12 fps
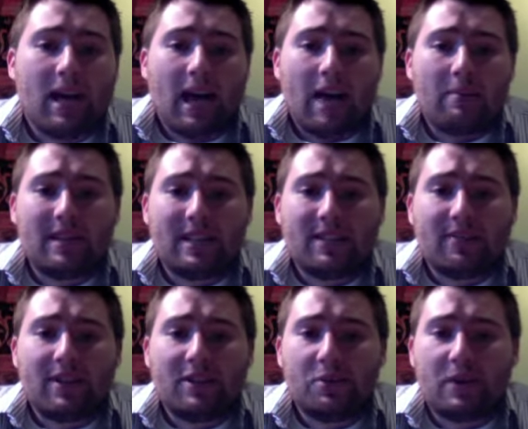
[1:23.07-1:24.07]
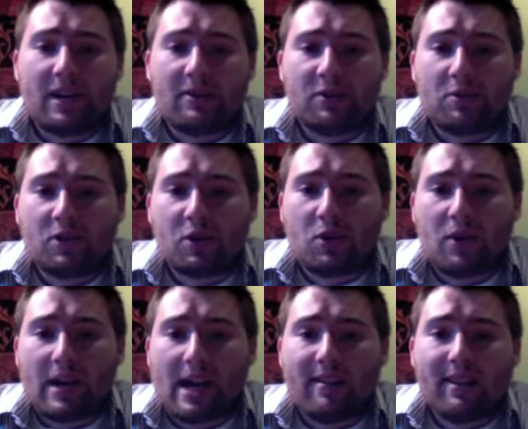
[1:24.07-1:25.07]
I mean, let's face it, we have so much
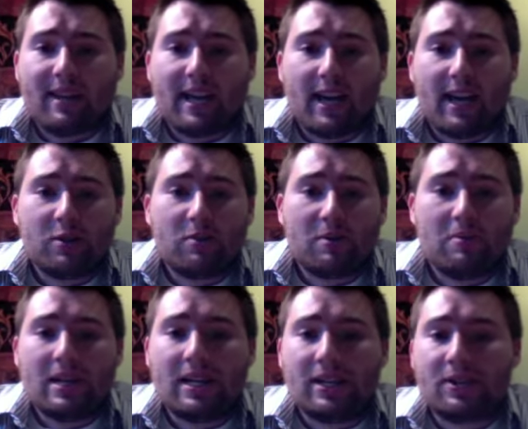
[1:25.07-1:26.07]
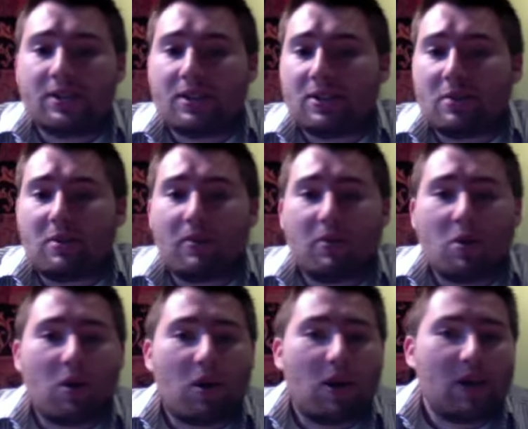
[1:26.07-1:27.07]
going on in the day, so many meetings, so many phone
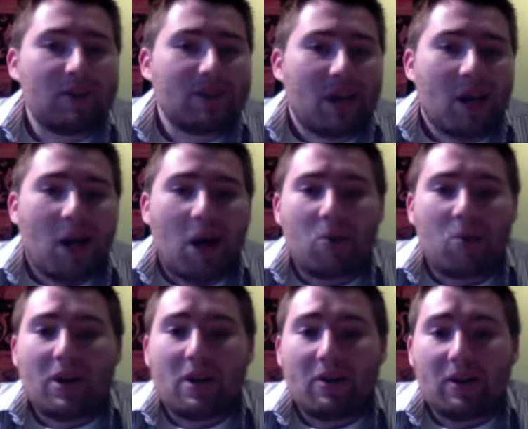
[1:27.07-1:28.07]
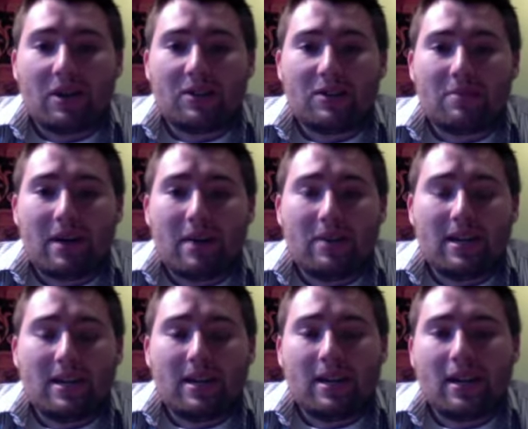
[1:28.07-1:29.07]
calls, whatever else it might
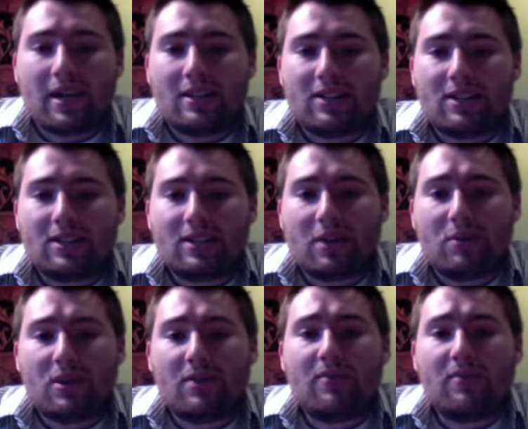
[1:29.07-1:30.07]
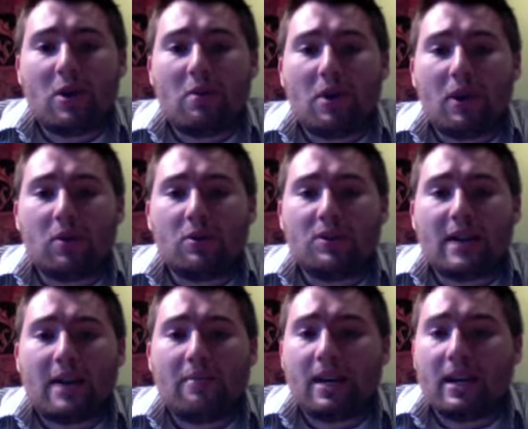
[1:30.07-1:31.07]
be. It's just we can film on our own
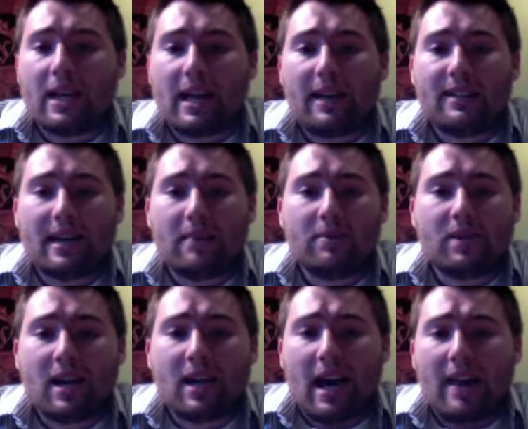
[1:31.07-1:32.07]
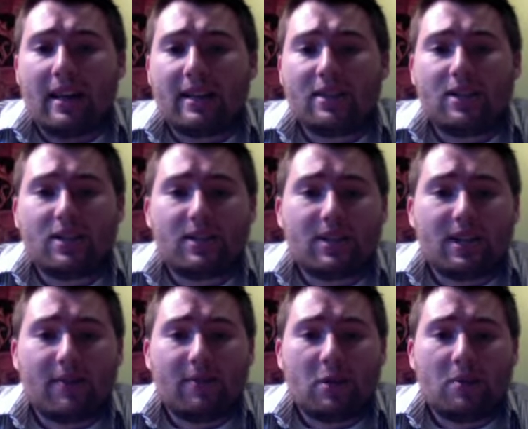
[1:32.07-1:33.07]
time. Then a lot of times I like to just
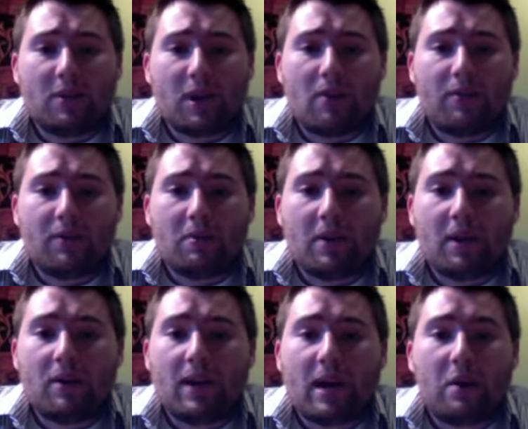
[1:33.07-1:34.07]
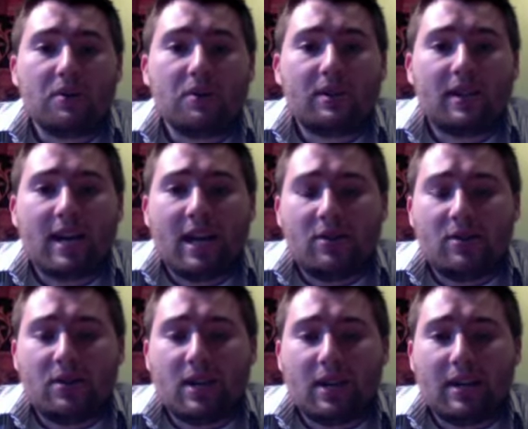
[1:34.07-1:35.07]
film in the comfort of my own house and do
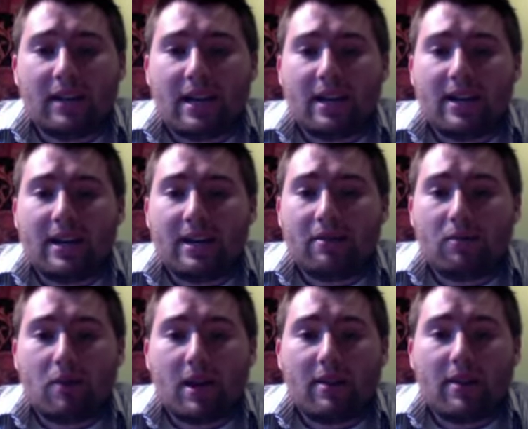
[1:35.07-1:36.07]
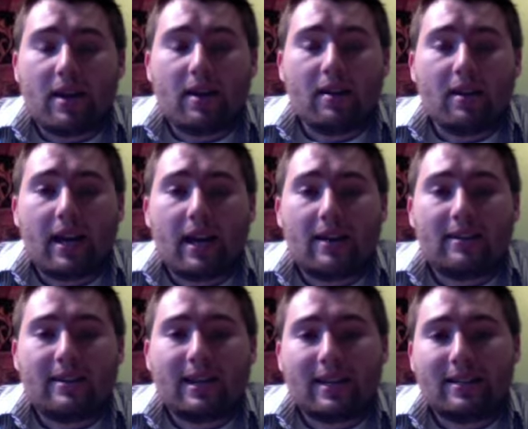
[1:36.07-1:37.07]
the editing right there, and
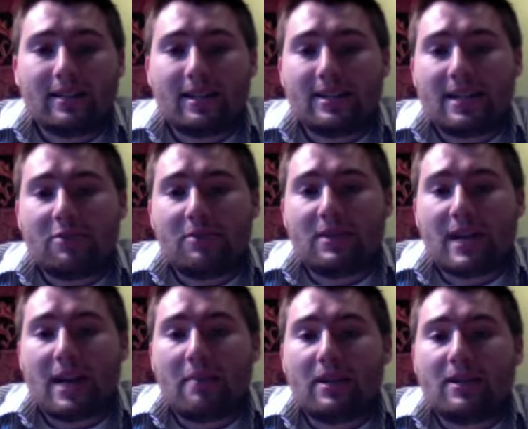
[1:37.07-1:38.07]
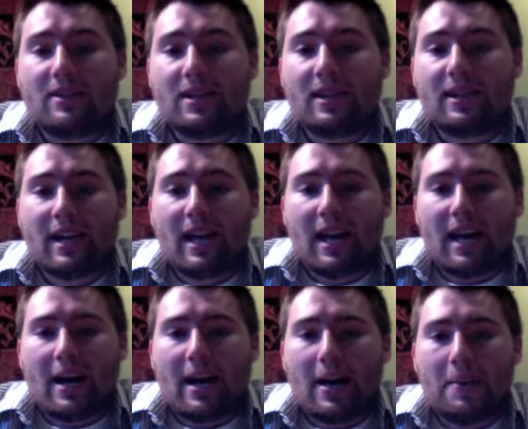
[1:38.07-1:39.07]
it saves me time, because then
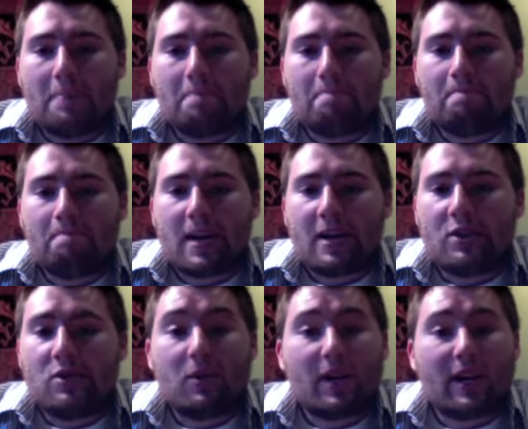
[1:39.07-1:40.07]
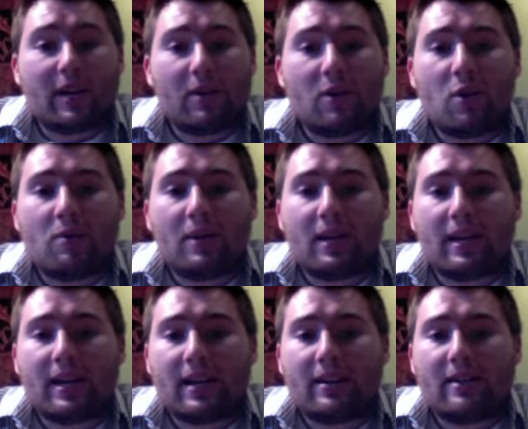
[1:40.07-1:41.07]
I can do it when I get home, and
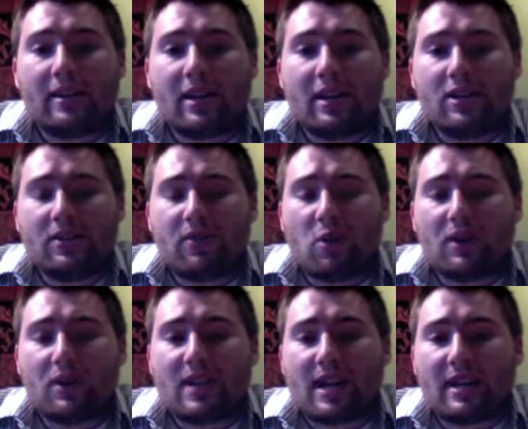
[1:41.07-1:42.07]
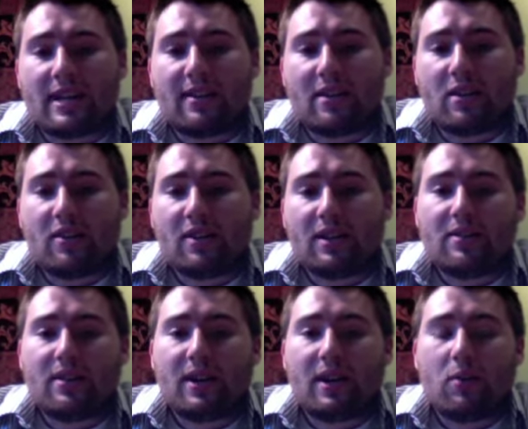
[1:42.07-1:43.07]
I can just focus on getting the other things
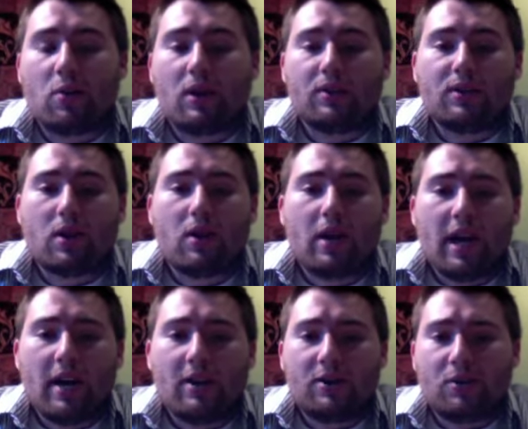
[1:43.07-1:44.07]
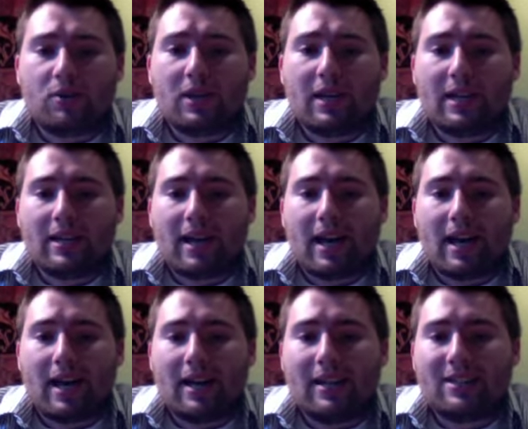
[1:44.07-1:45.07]
done at work. So it's really
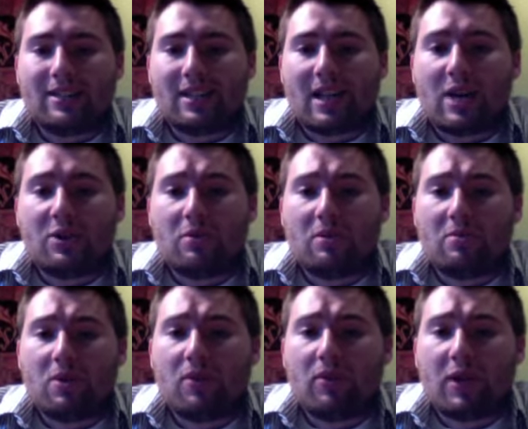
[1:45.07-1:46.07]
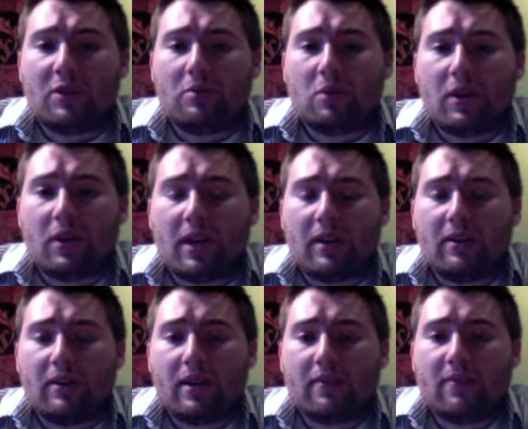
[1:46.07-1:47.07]
just allows you to be more flexible
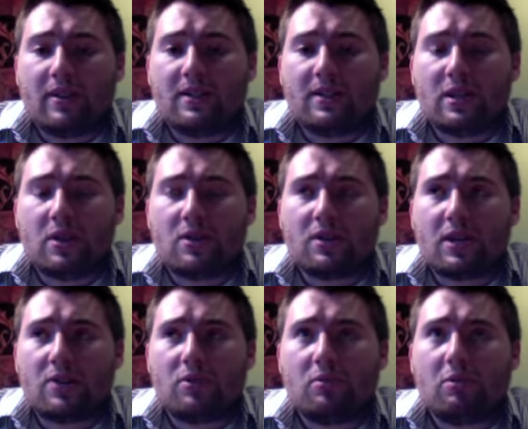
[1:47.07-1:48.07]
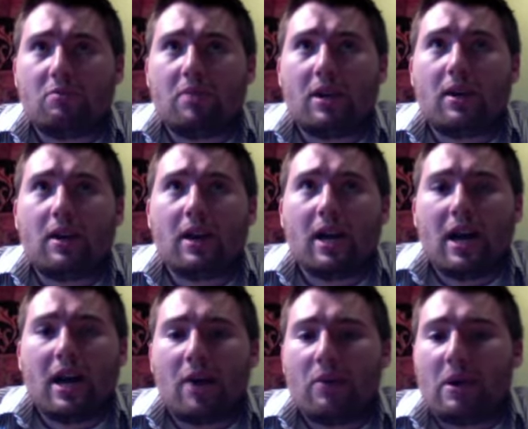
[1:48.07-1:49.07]
and fits into your schedule a little bit better.
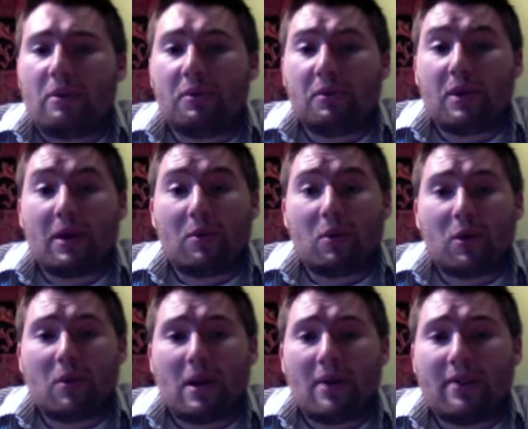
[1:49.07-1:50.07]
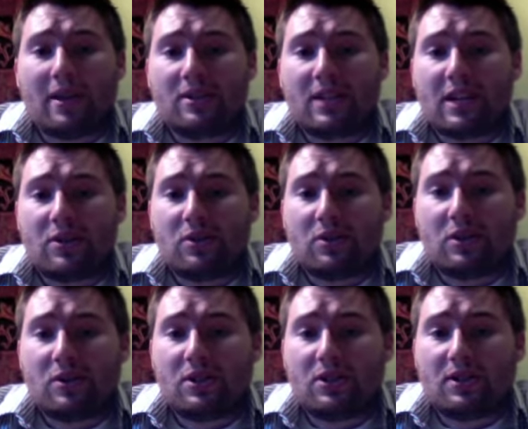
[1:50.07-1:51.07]
Why would we want to work around their schedule? You
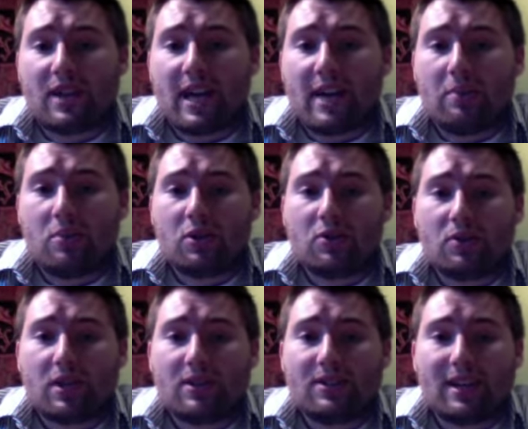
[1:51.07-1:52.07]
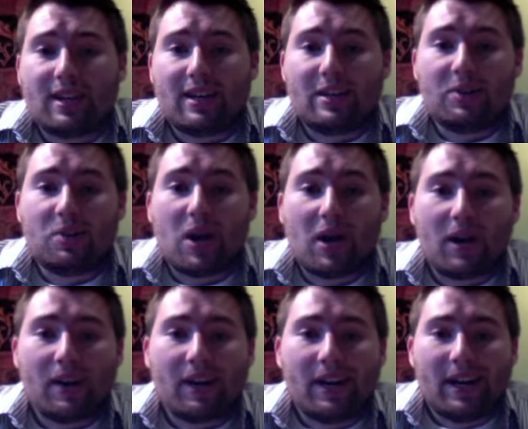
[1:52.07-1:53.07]
know, just going to add more stress into our
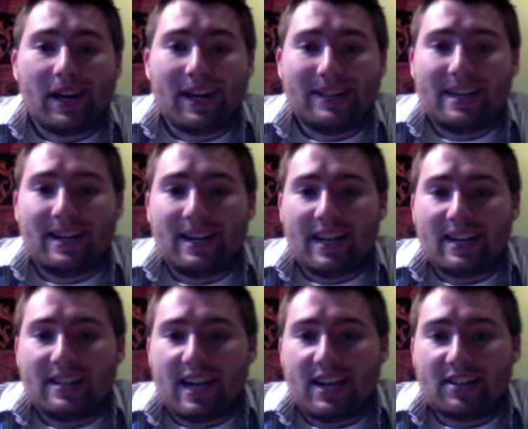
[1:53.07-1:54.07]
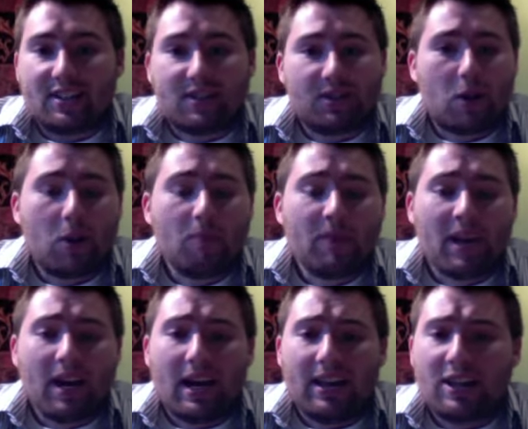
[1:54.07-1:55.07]
day-to-day tasks. So
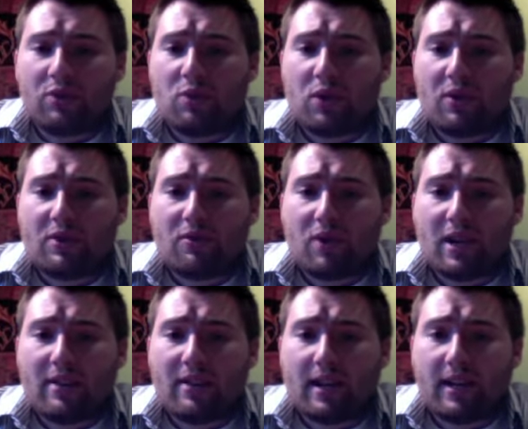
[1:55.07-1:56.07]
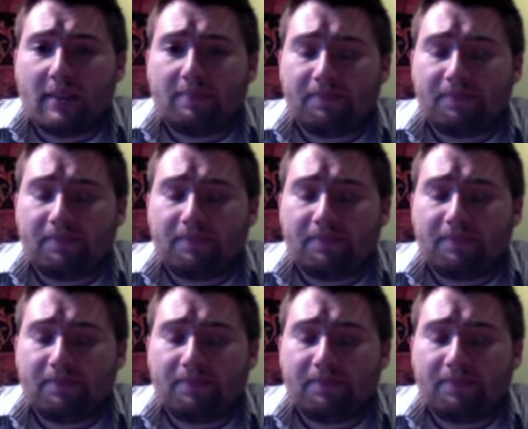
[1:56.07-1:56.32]
that's one reason right there.